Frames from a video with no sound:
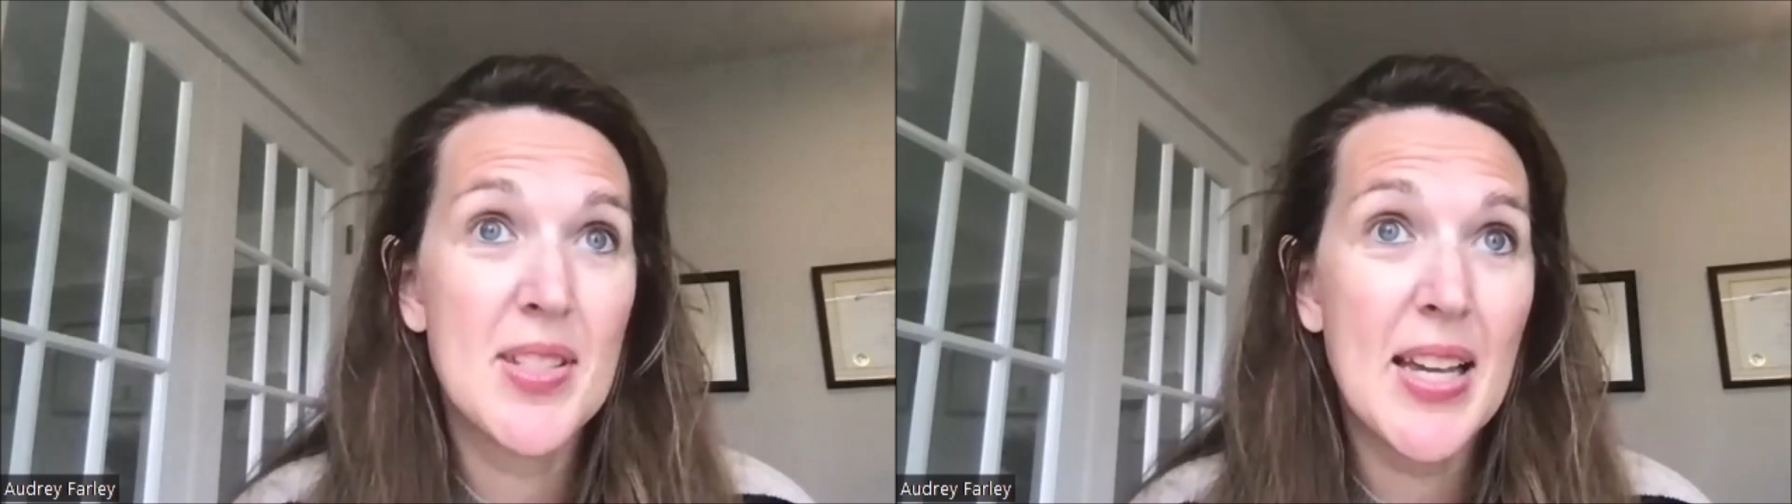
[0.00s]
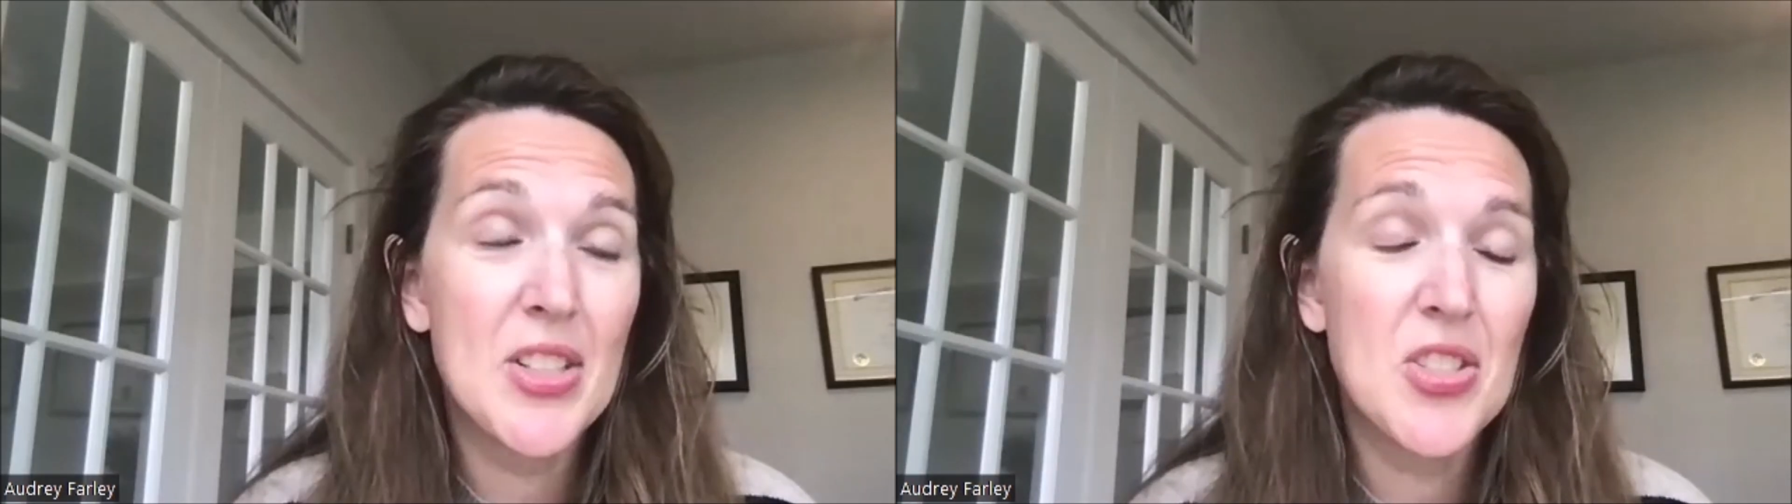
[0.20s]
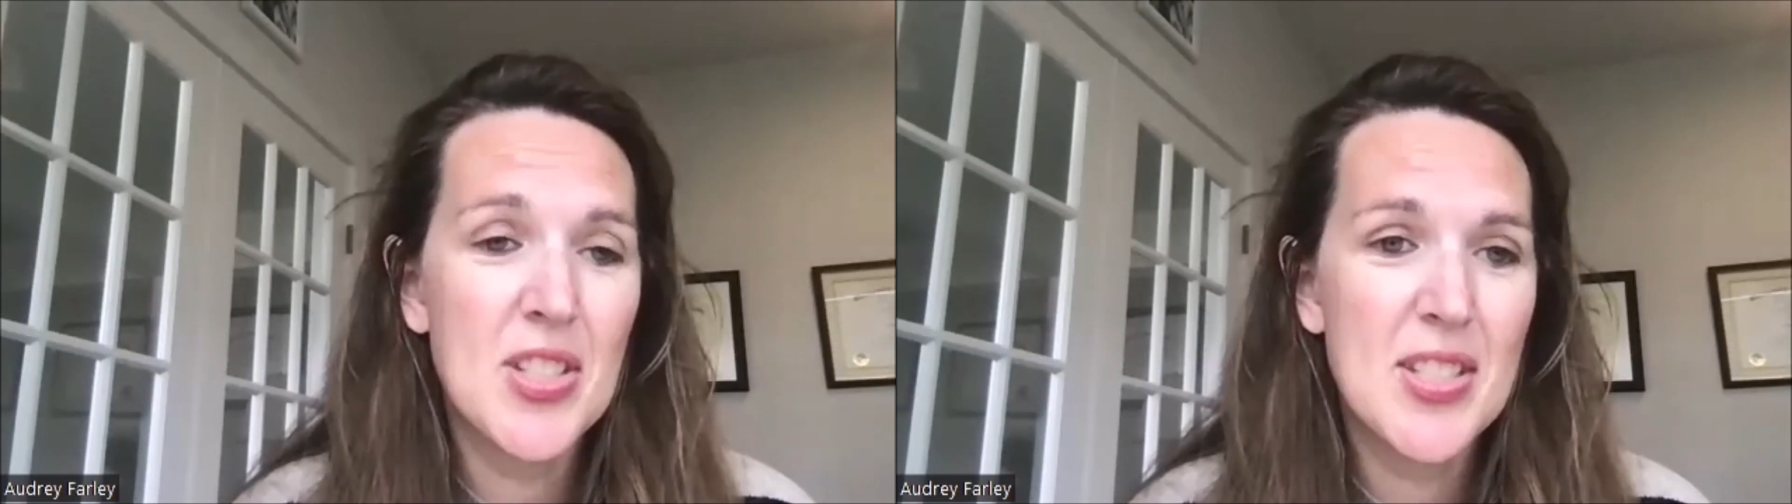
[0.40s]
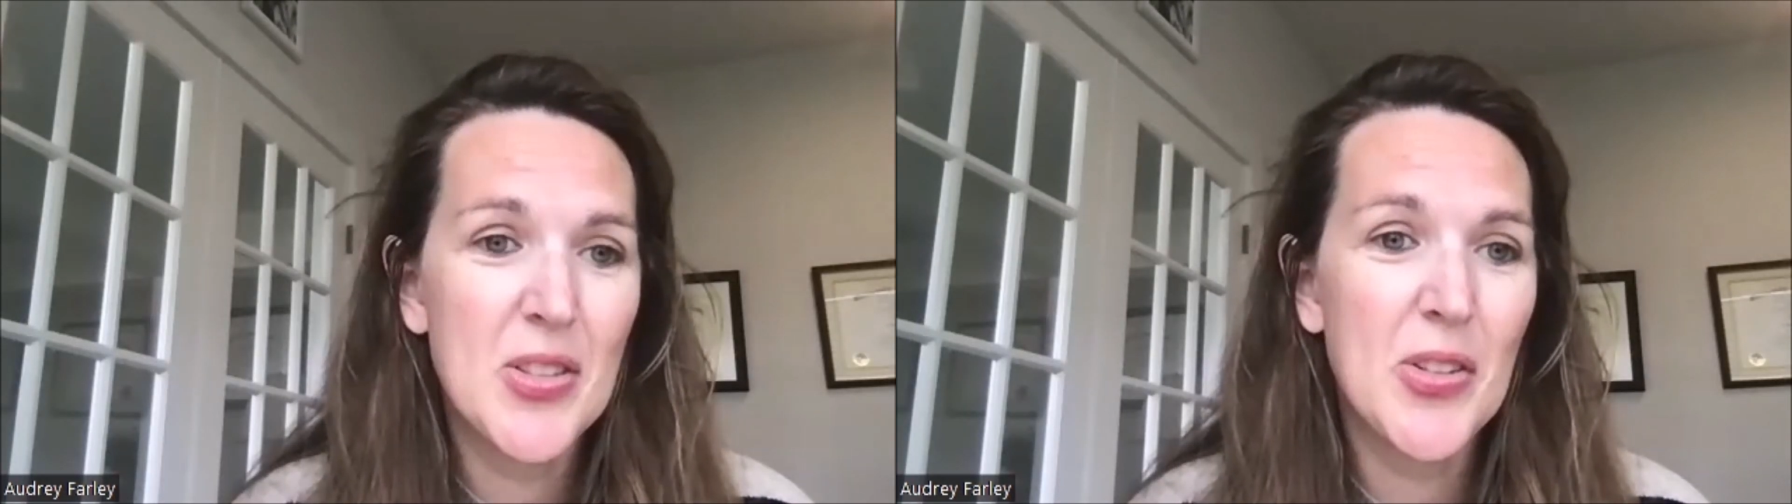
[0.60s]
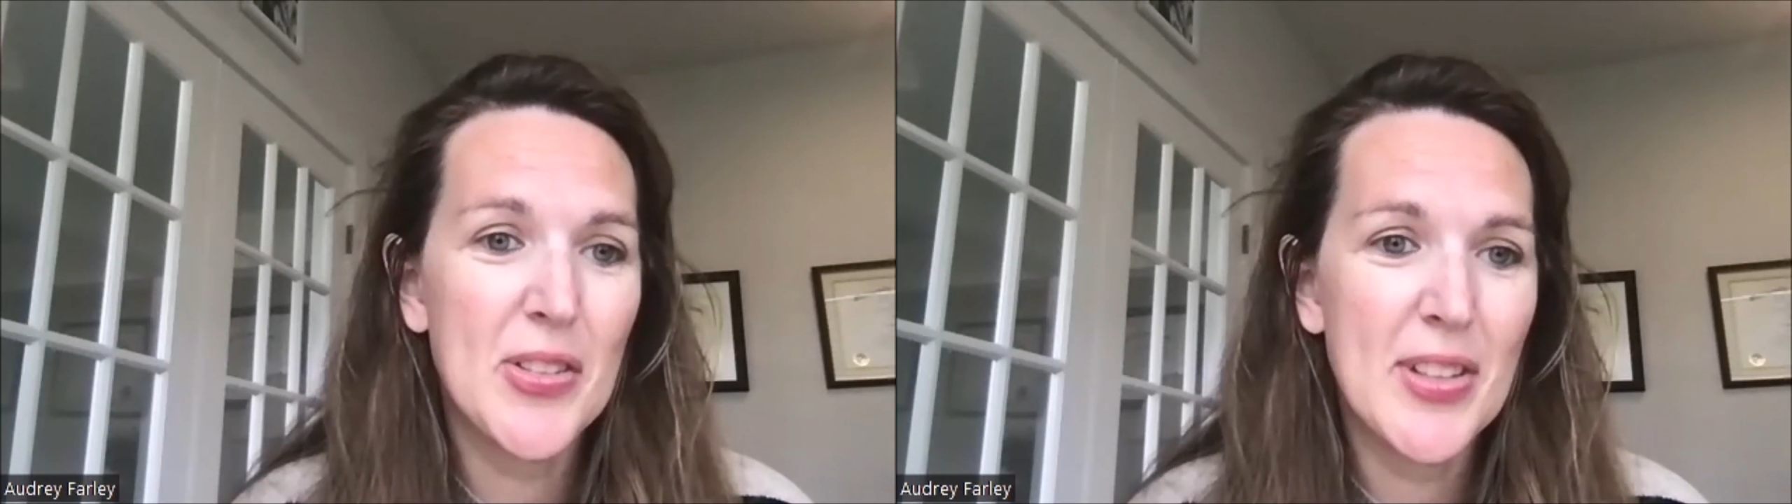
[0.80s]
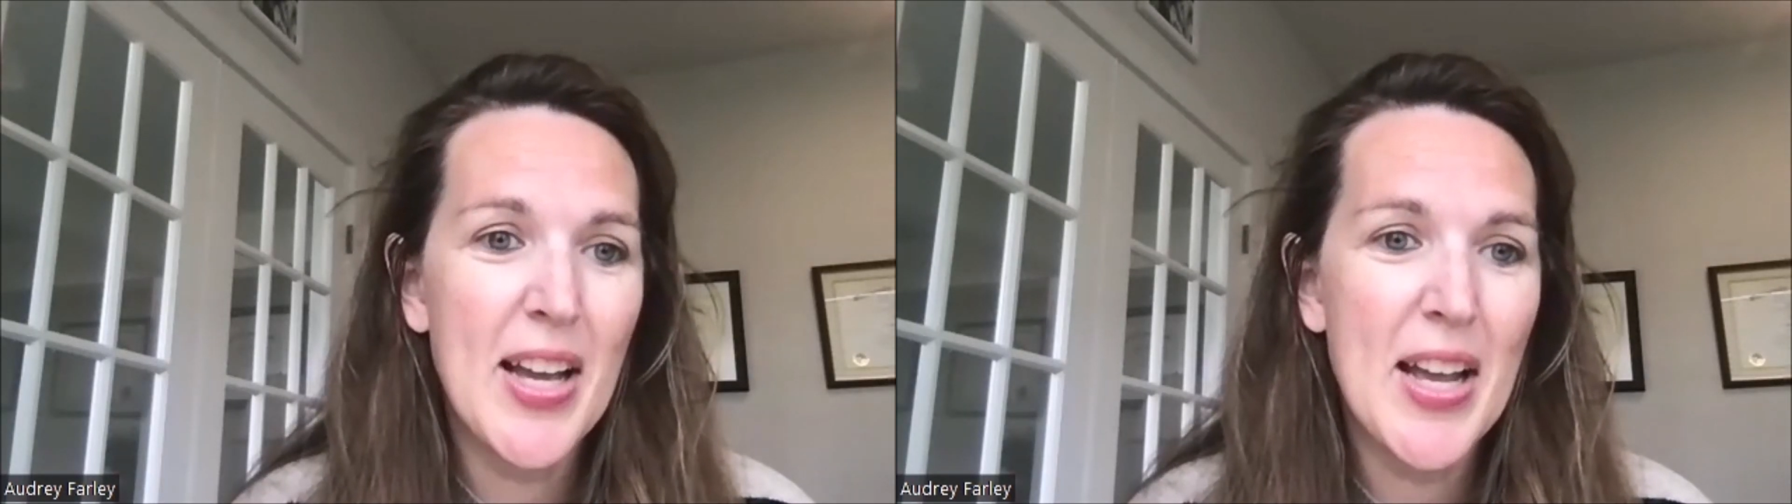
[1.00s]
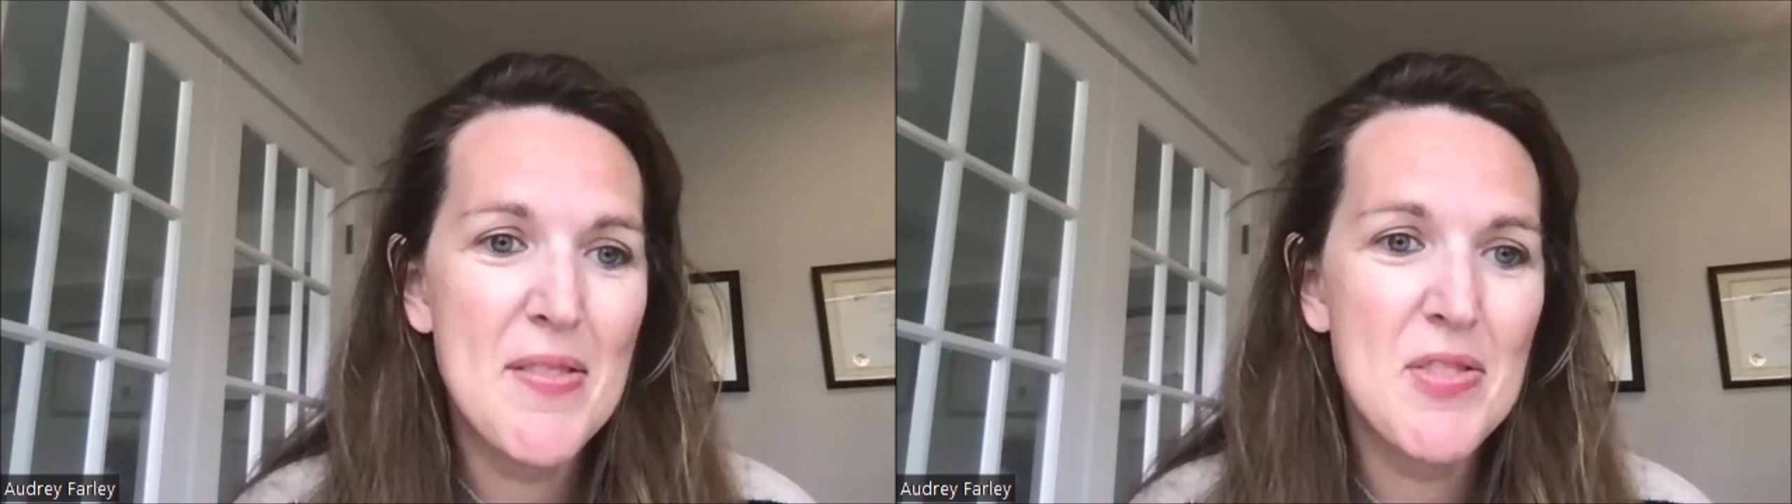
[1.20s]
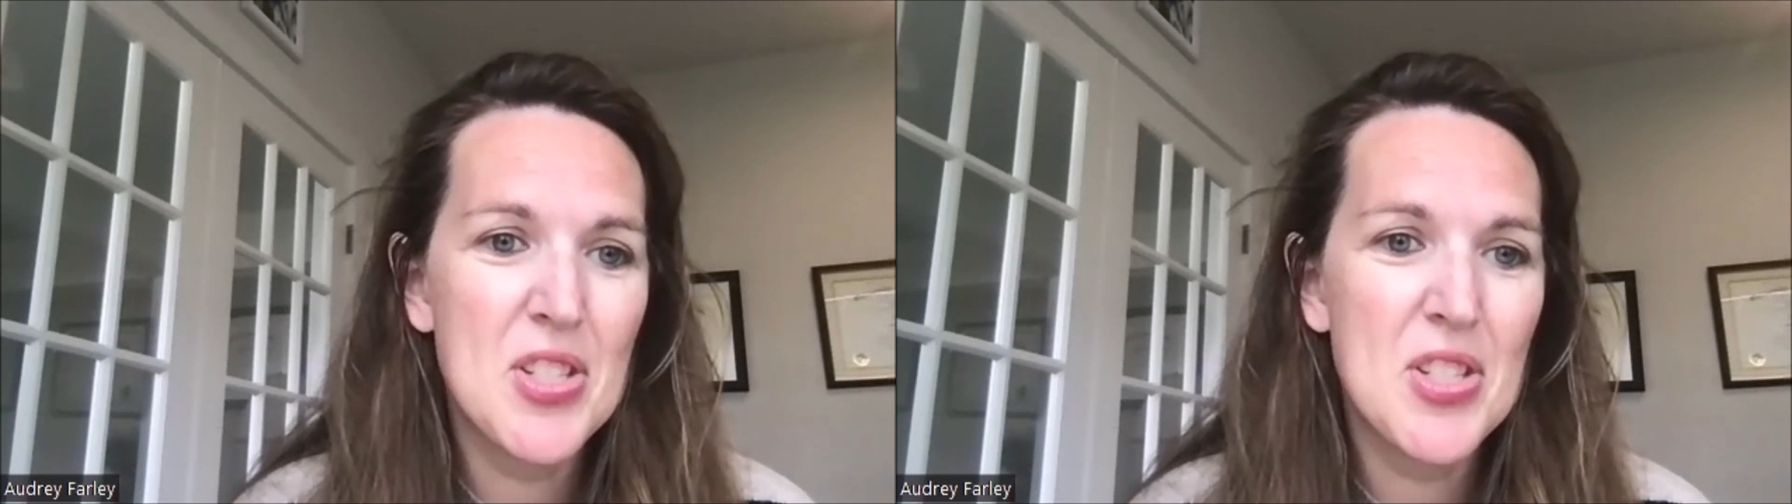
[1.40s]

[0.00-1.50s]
is actually still alive.